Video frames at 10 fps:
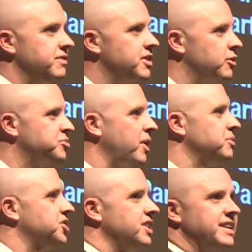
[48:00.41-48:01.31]
even though it was
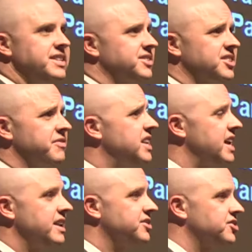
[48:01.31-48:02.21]
published in
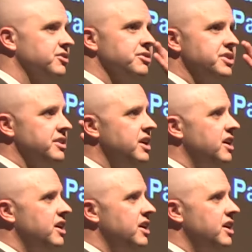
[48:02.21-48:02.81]
1978, is still the